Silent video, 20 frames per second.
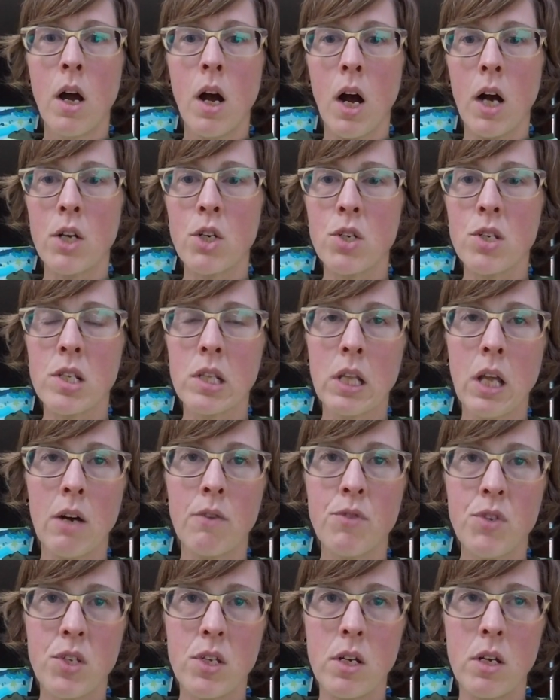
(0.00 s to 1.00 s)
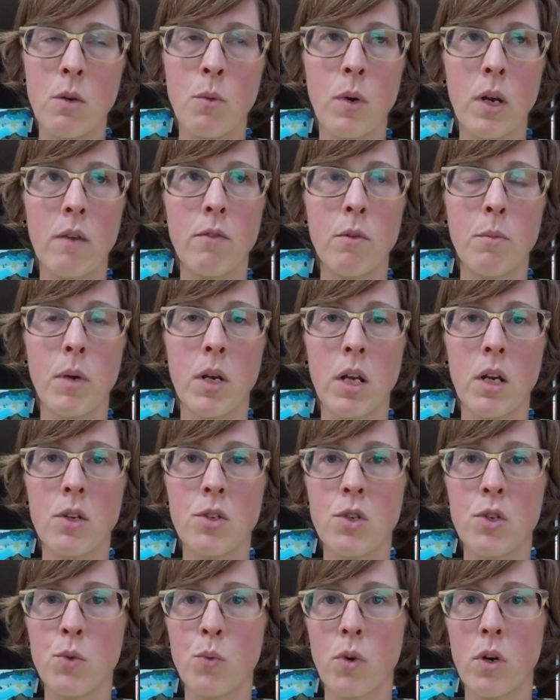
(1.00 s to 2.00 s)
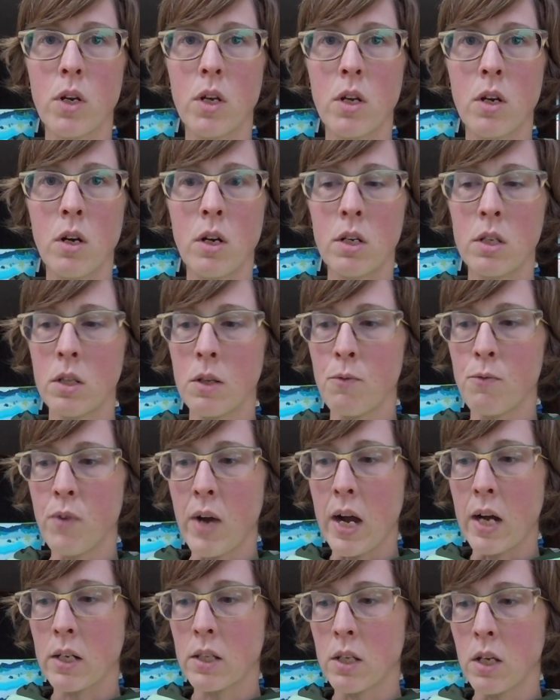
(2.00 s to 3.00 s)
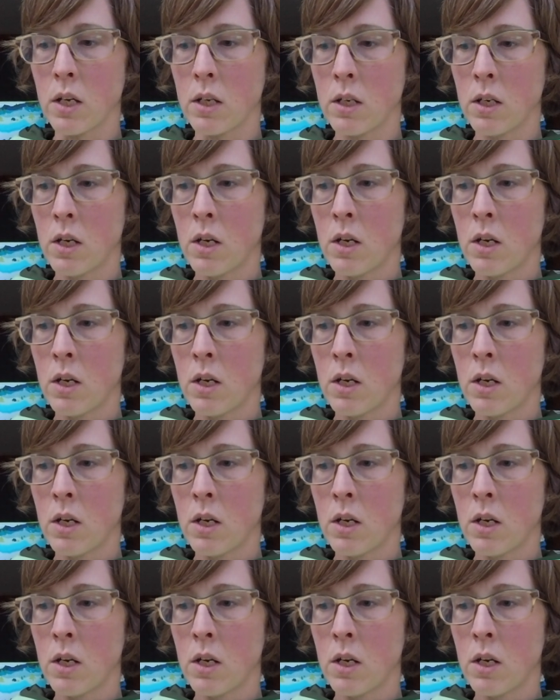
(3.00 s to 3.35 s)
I just love seeing what everybody else is working on, and the fact that